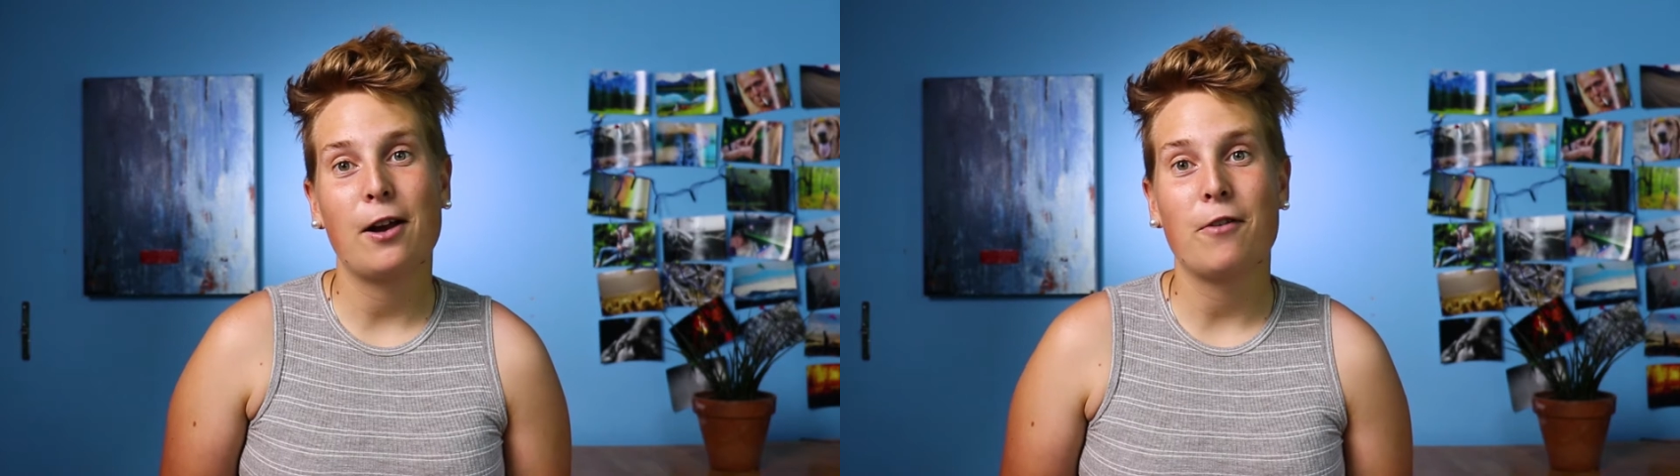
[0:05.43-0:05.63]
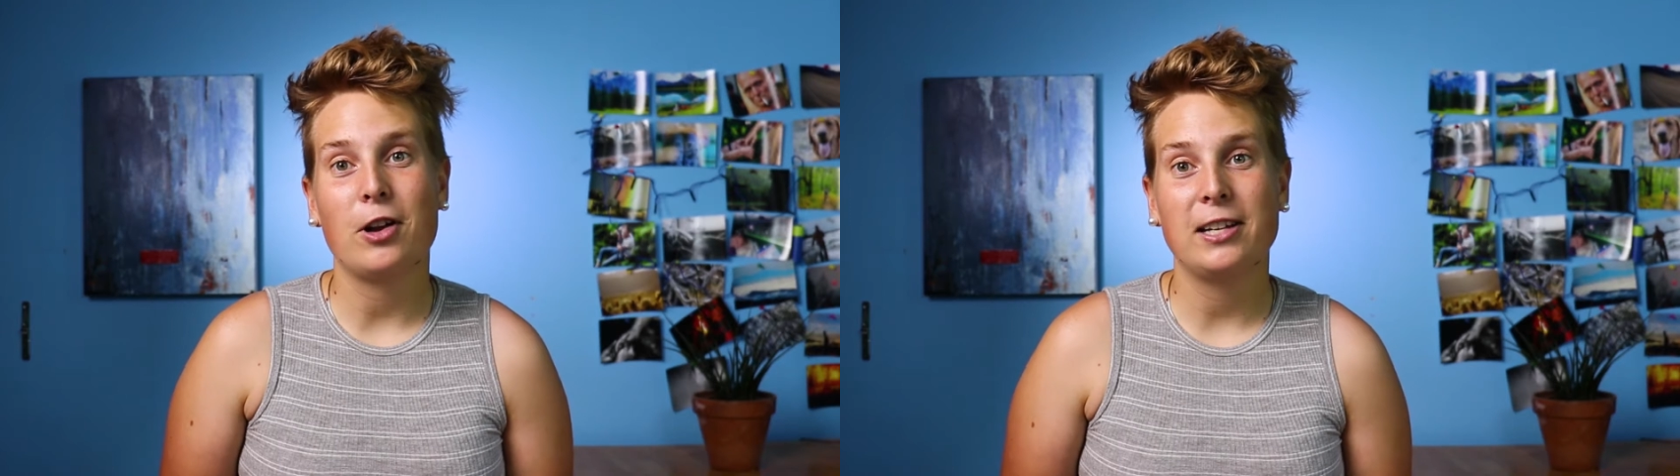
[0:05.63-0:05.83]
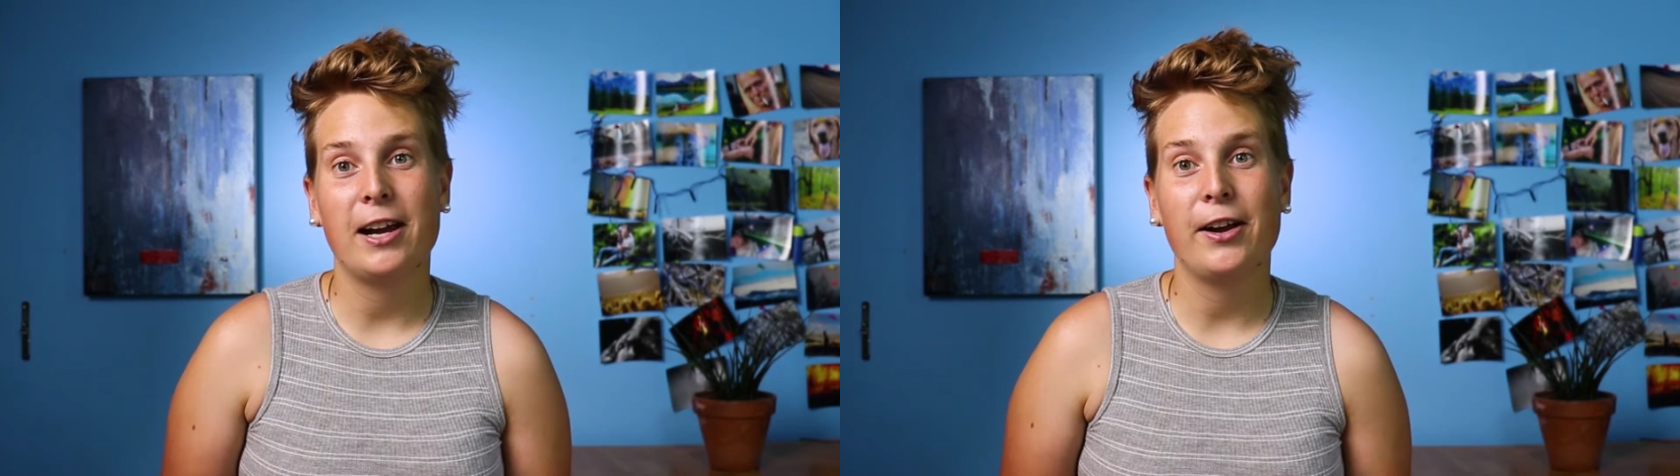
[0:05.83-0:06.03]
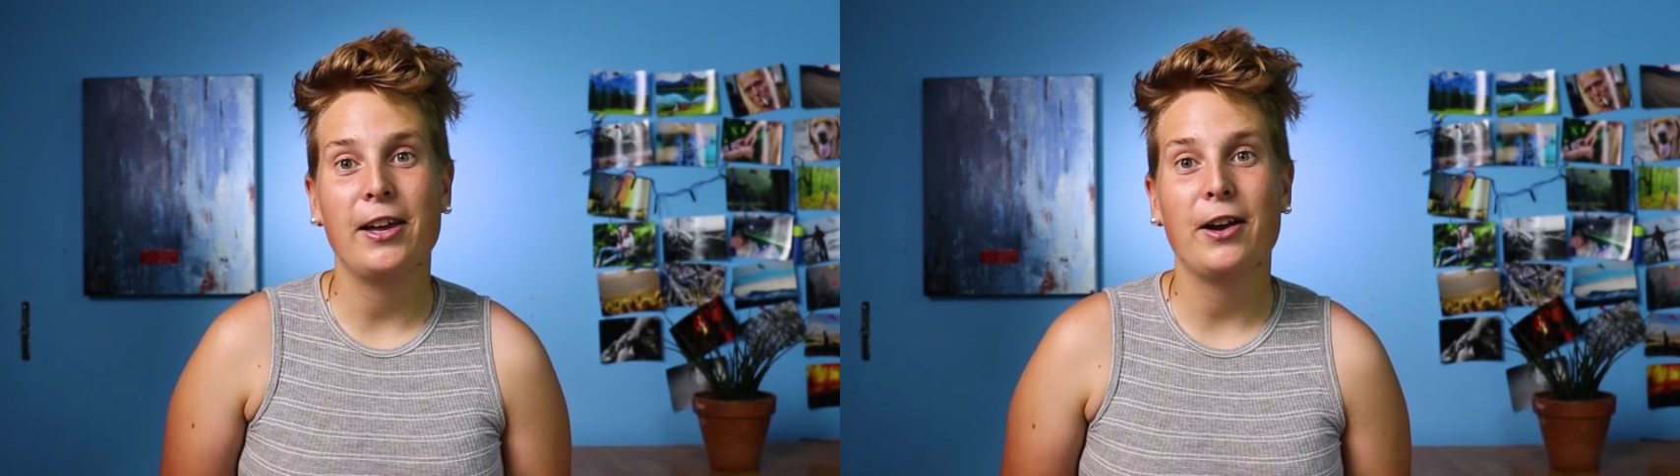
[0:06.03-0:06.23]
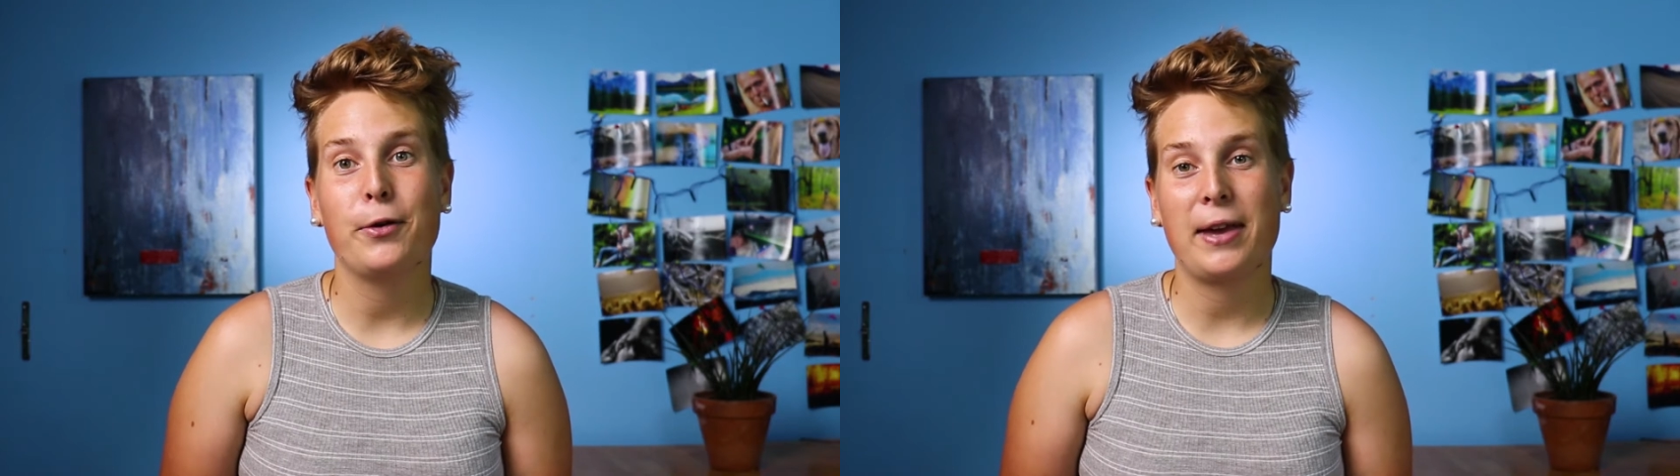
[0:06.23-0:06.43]
of
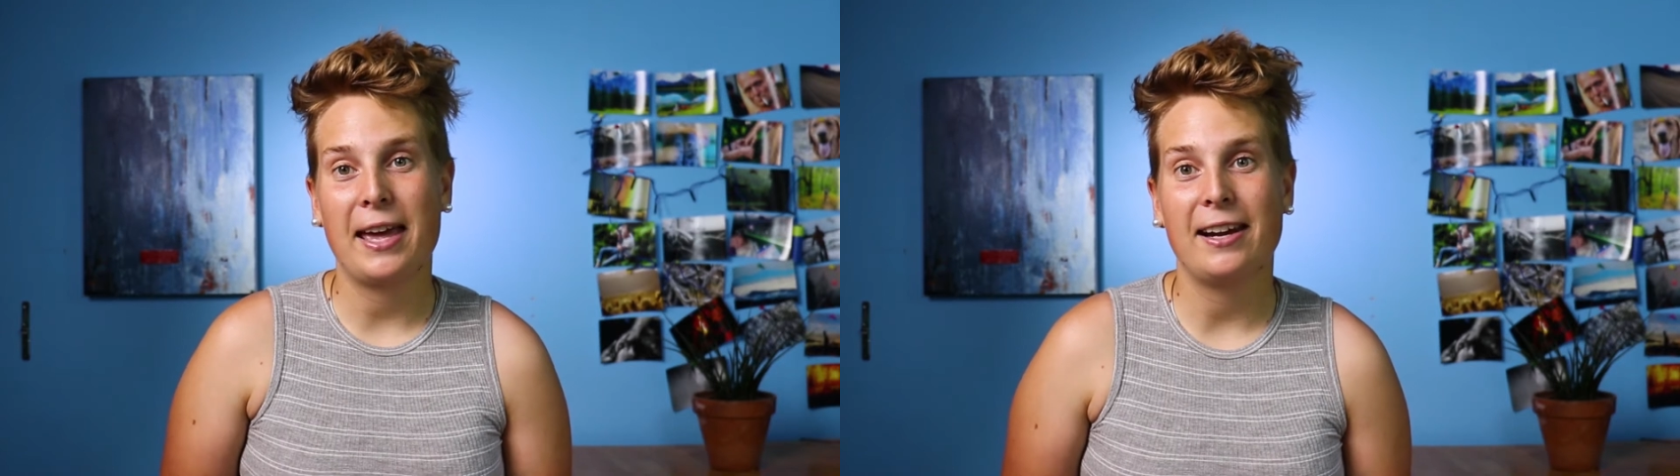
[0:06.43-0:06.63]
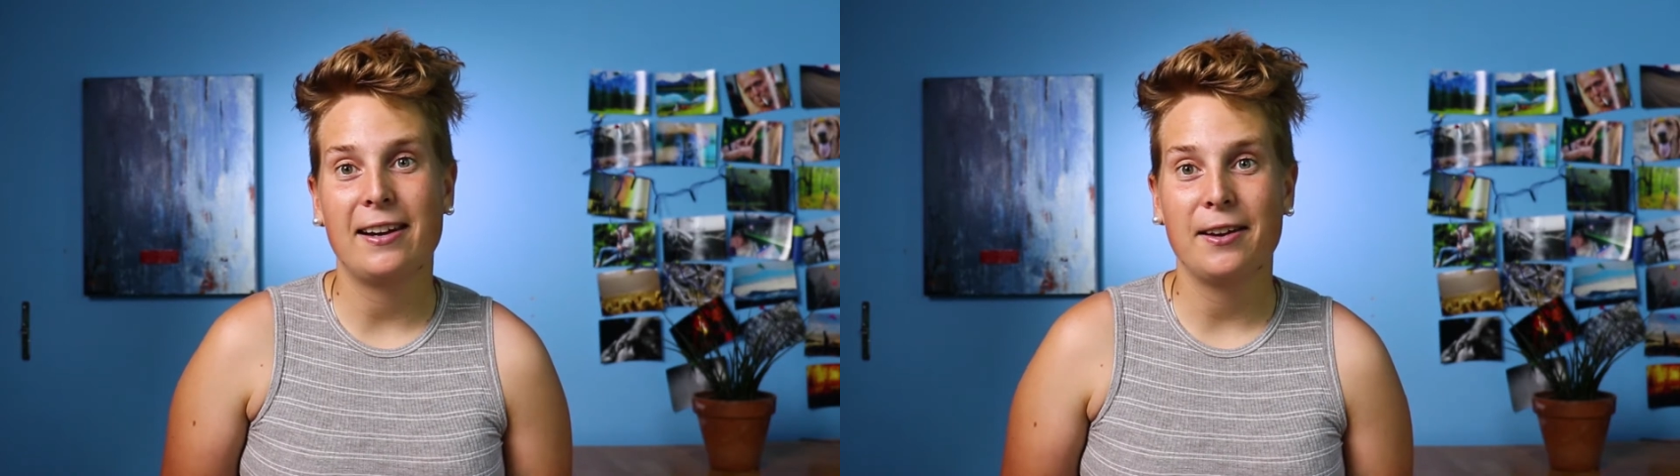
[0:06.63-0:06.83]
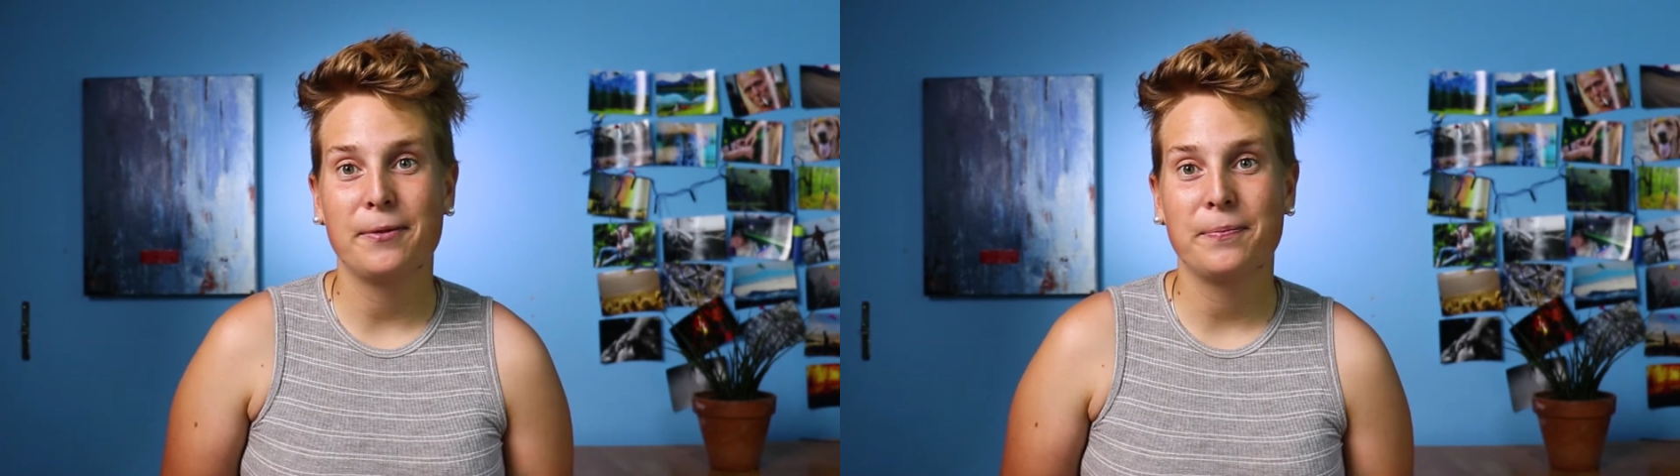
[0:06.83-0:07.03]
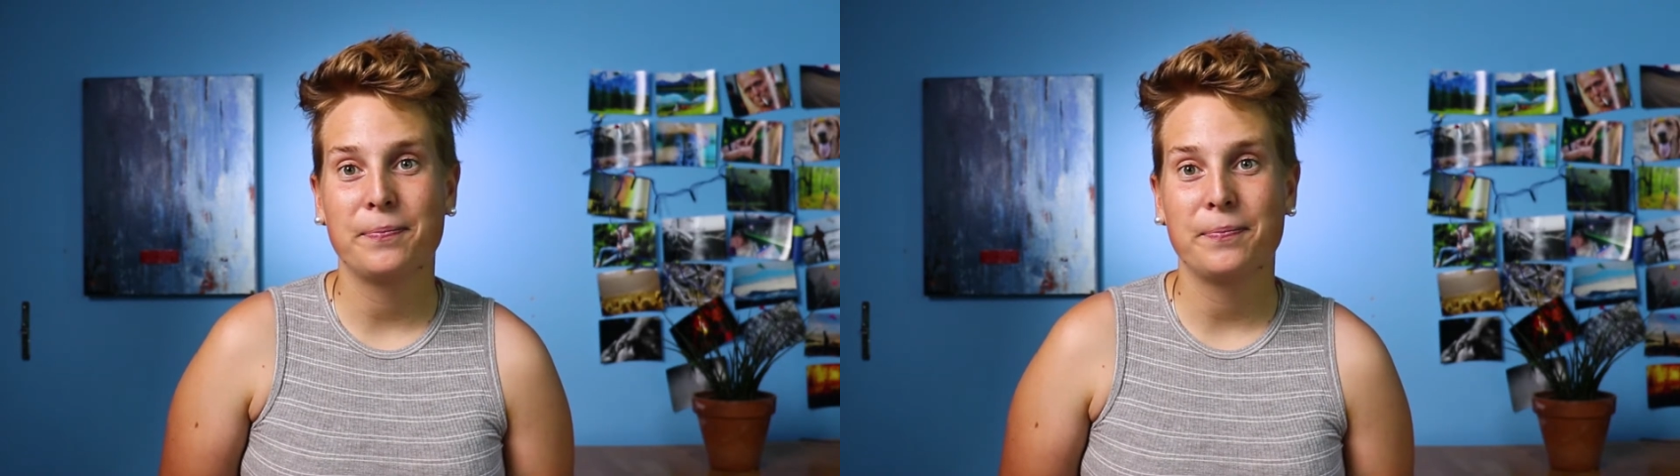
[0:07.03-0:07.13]
Ontario, Canada.